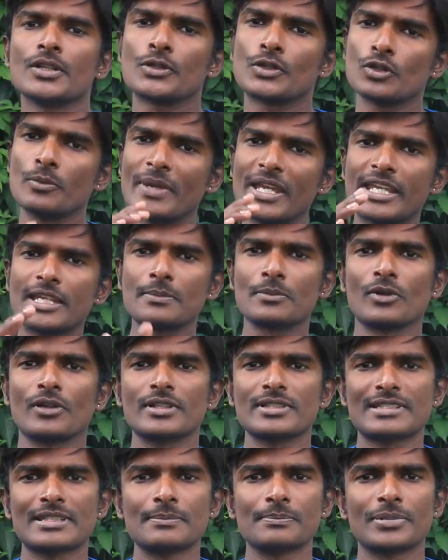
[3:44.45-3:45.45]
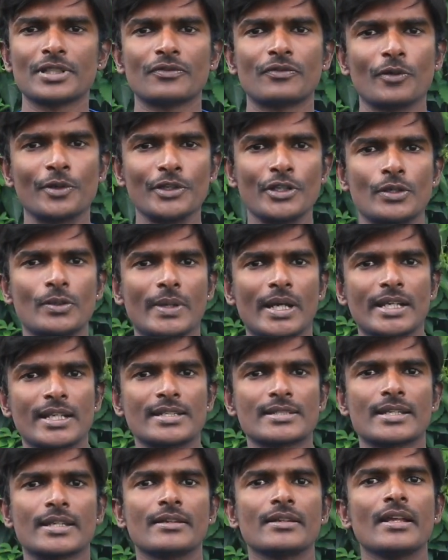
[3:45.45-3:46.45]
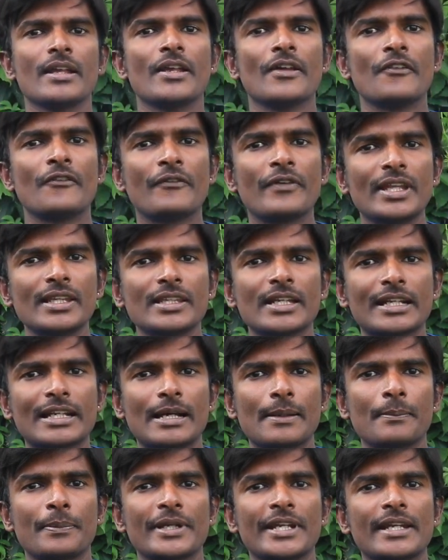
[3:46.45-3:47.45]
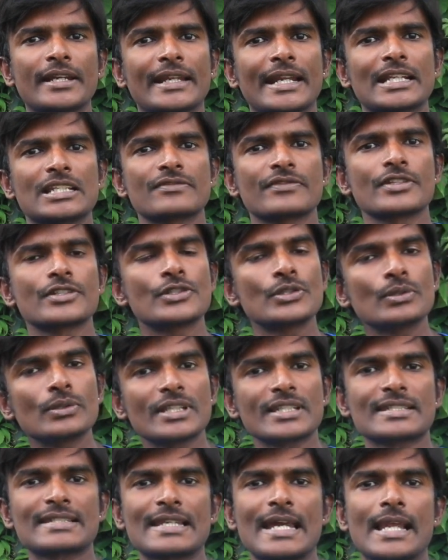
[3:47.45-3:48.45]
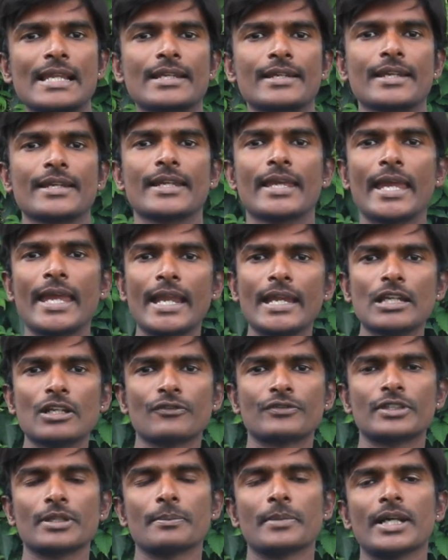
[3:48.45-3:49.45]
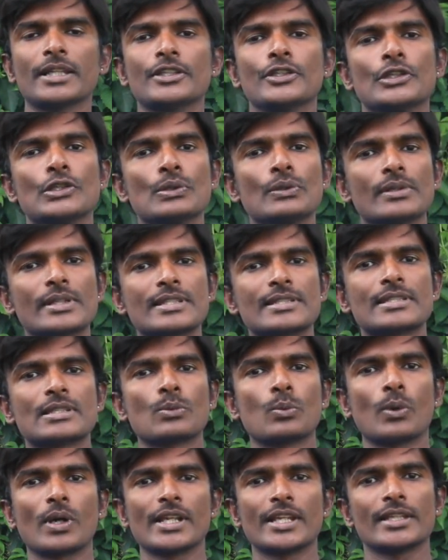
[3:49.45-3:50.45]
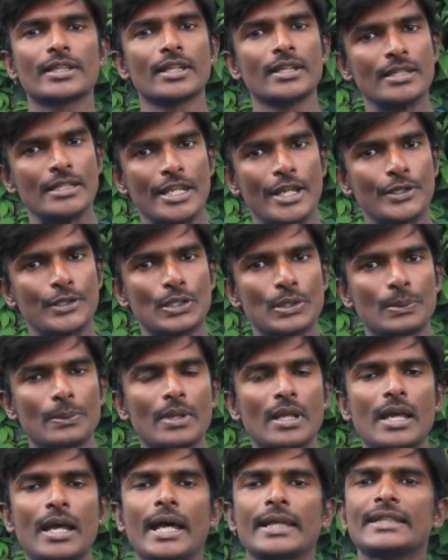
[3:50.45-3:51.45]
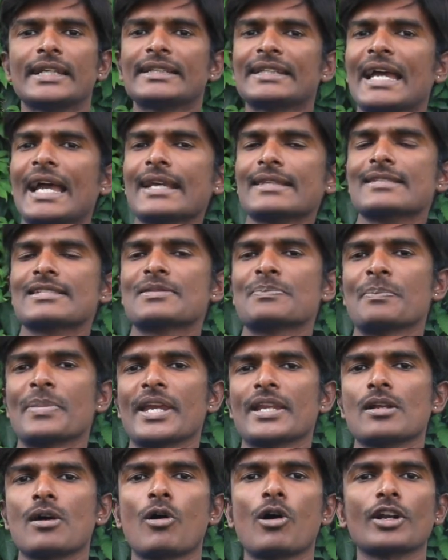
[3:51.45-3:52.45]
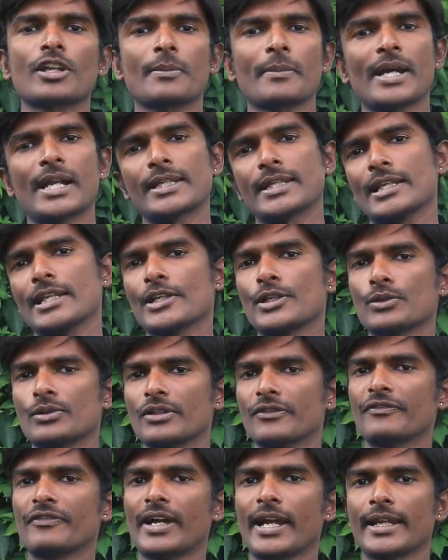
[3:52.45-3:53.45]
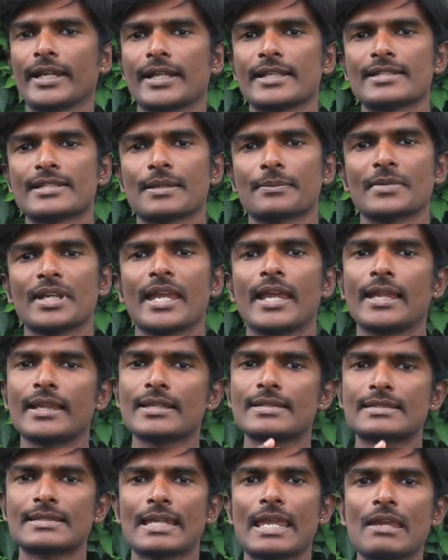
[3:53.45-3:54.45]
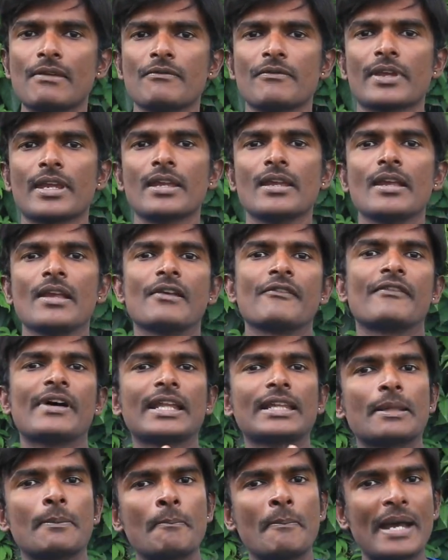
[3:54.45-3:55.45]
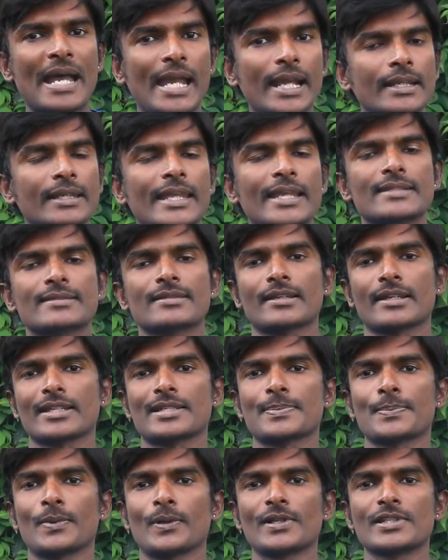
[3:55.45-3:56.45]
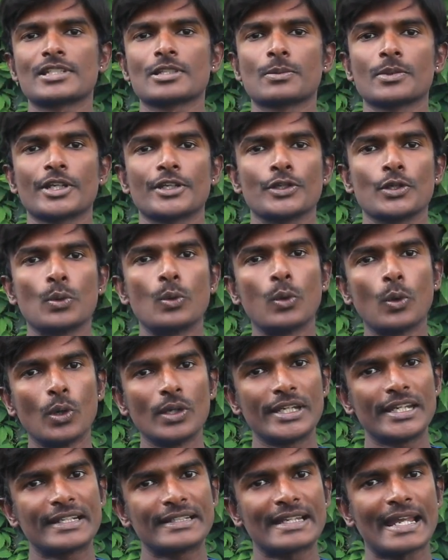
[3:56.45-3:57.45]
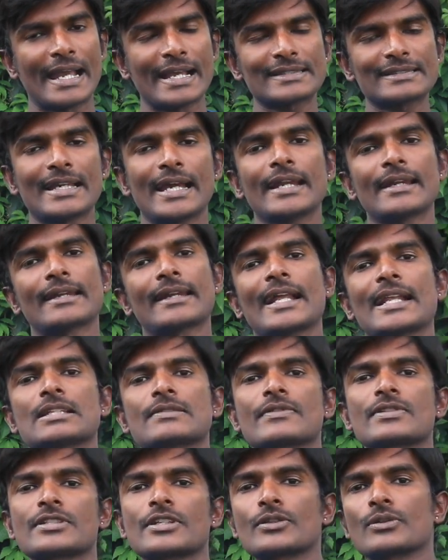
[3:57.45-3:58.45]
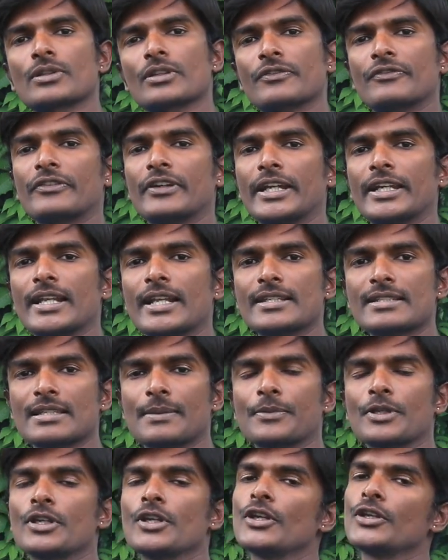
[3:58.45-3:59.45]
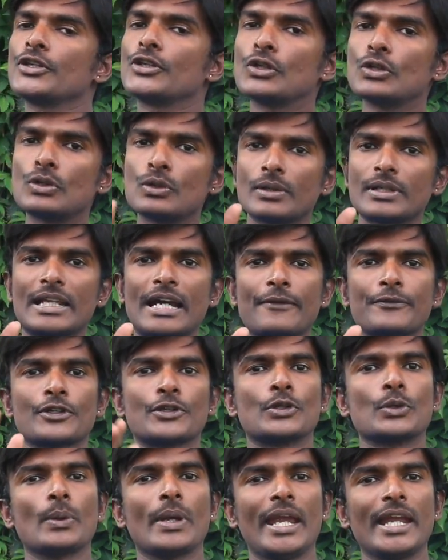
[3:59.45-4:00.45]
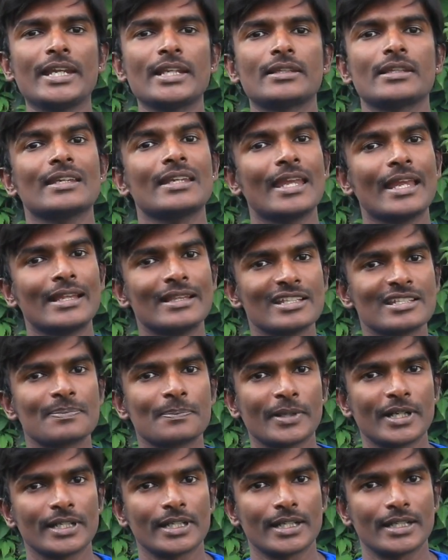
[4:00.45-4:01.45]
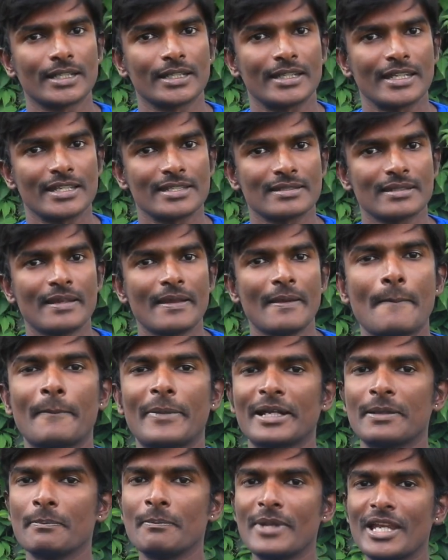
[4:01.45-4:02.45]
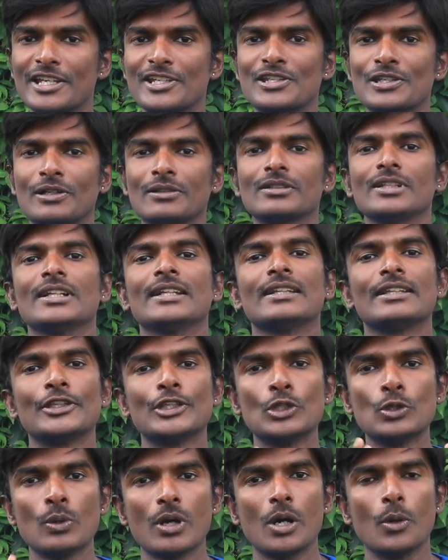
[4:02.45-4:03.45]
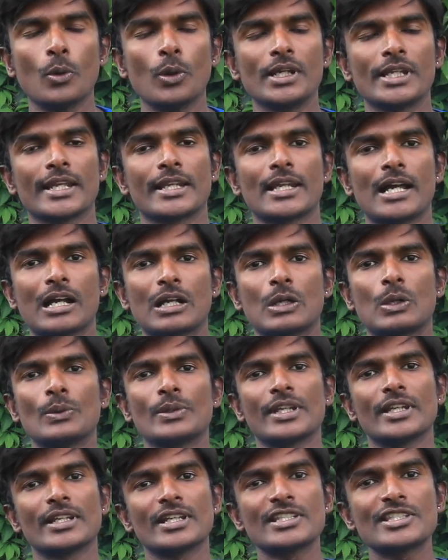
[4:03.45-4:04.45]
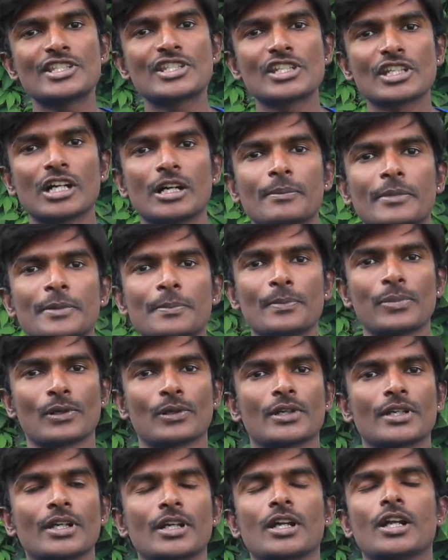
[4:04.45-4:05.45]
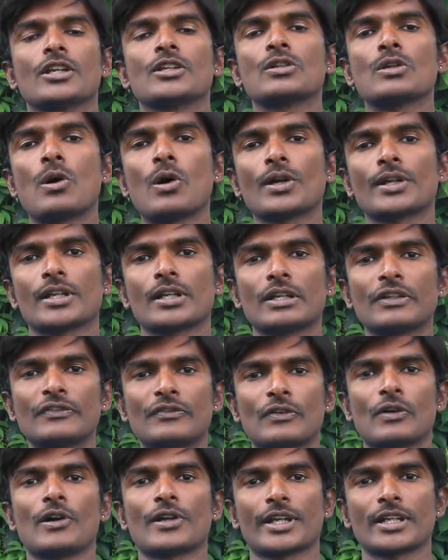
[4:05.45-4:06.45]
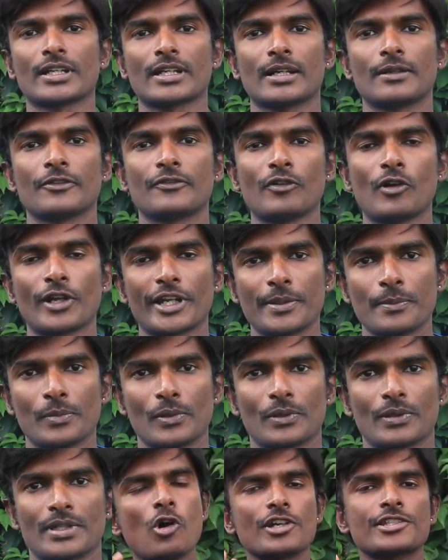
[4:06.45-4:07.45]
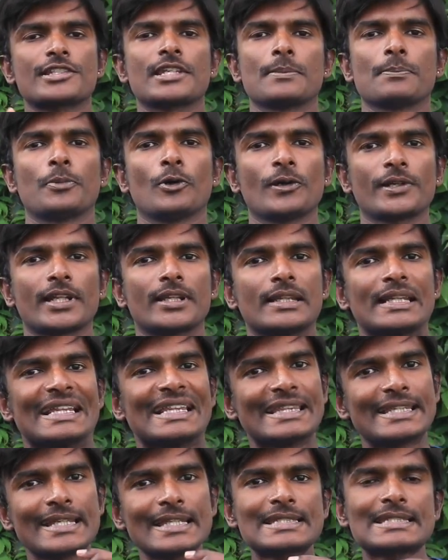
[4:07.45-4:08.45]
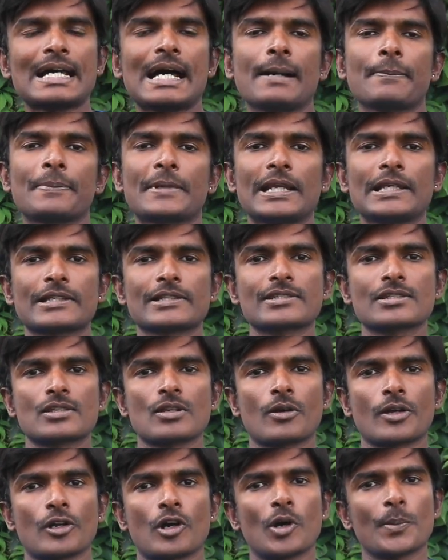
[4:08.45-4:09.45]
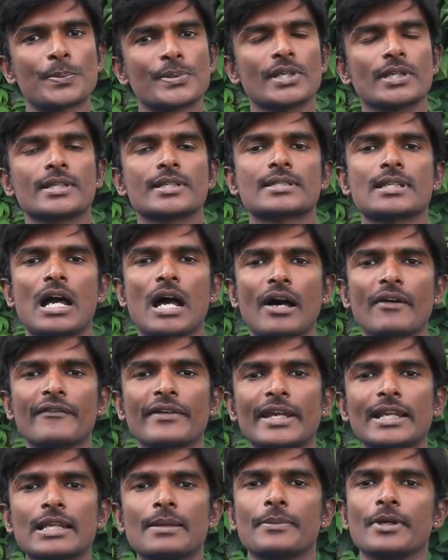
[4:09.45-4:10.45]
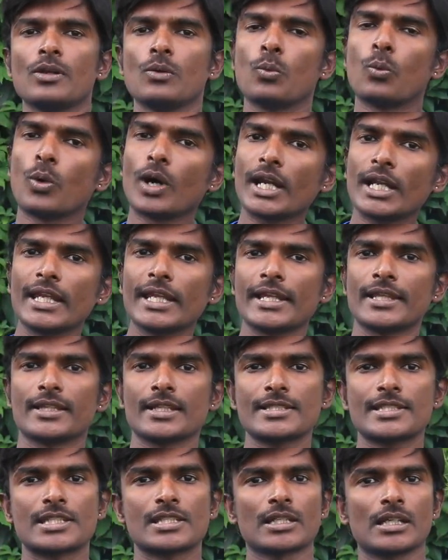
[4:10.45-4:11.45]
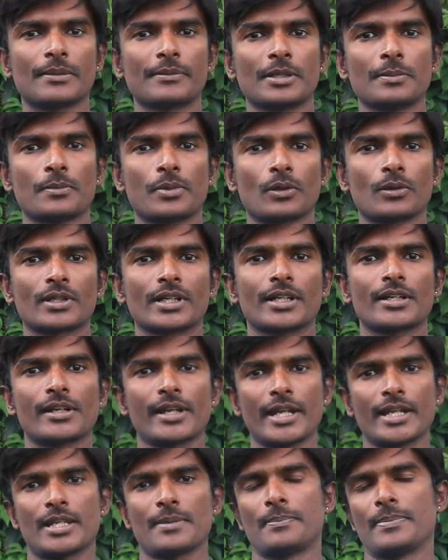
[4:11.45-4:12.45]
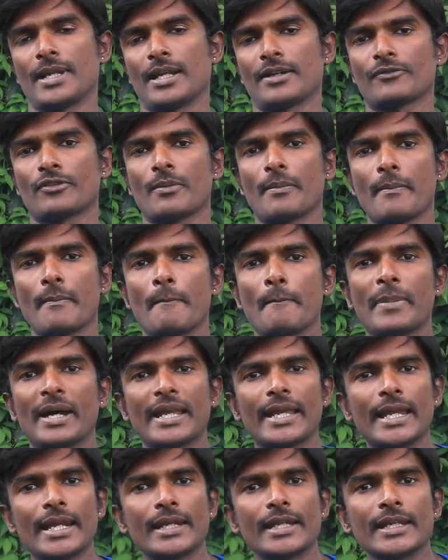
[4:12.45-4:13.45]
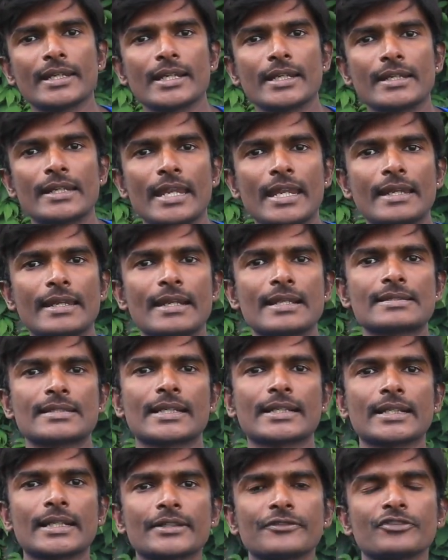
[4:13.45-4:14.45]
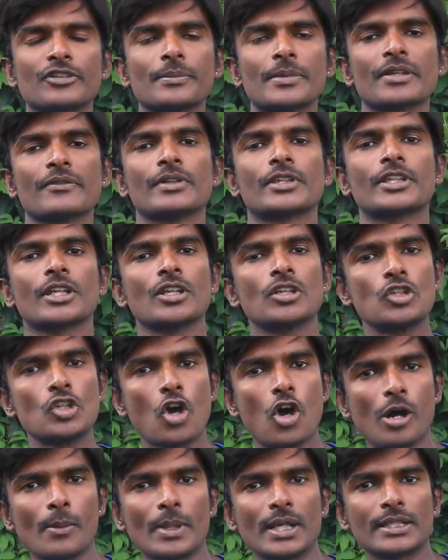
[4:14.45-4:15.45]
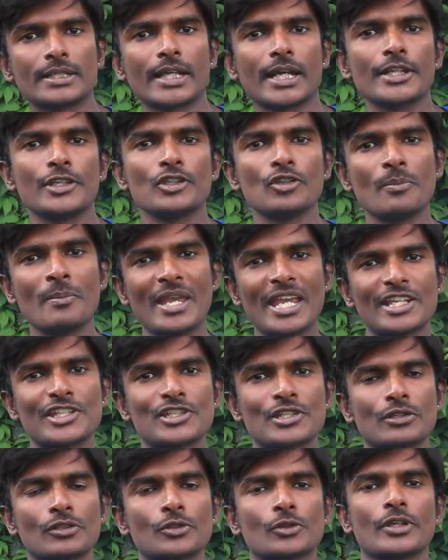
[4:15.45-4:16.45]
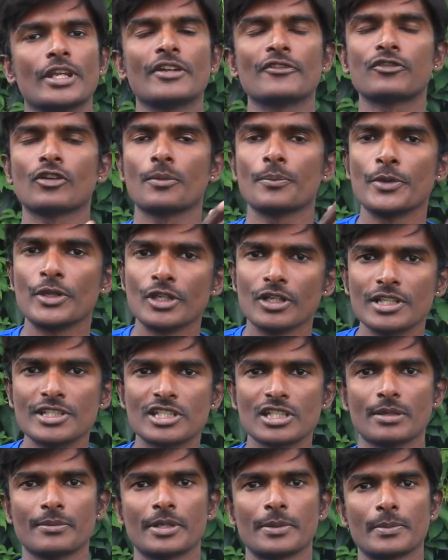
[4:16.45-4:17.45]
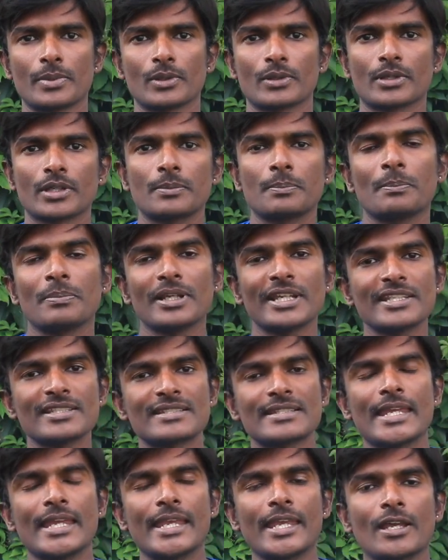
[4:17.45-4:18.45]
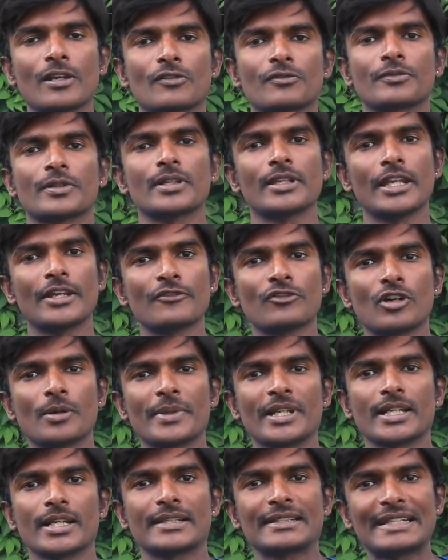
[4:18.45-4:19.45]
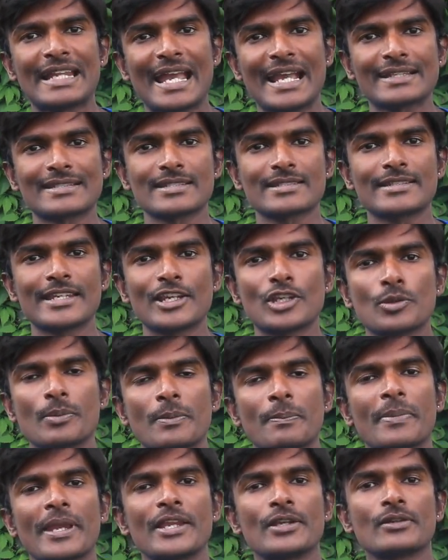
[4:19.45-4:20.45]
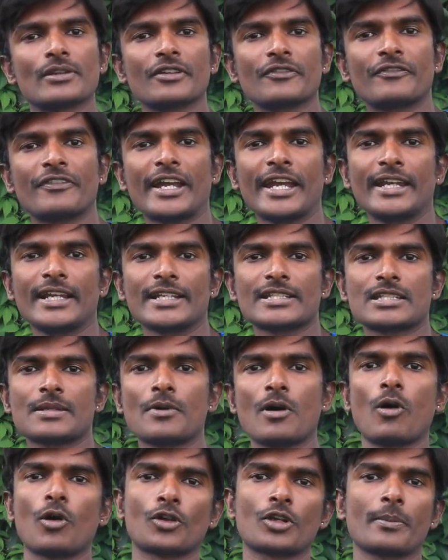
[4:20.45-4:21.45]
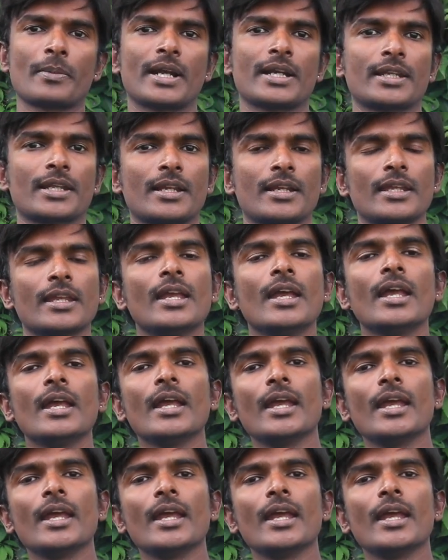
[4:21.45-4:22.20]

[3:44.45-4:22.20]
To make it more simple for you to understand, when the company transfers you the salary in the end of the month, you receive only the netto, and the tax is paid automatically to the Finanzamt. In the same way, where the bank takes the responsibility to hold the tax and transfers it to the Finanzamt. You don't have to do anything in this particular case, but make sure you are holding an account in a German broker and not in a foreign broker. Most important, this Abgeltungssteuer option is available only in the German broker trading platform. By entering the details and confirming with your normal TAN, you make sure to inform your German broker. Please take care of informing that taxes need to be paid to the Finanzamt automatically.